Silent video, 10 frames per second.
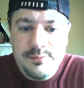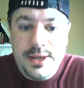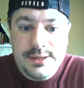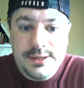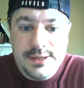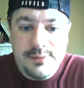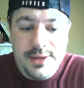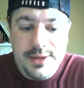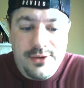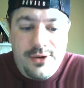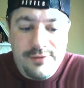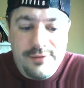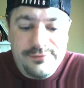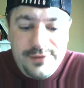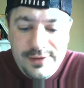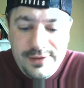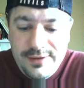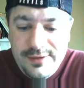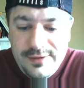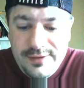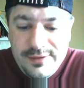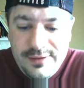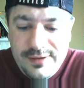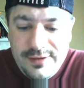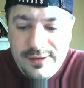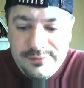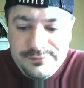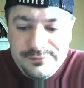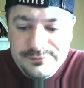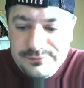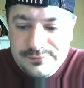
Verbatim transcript: pissing me off. Um,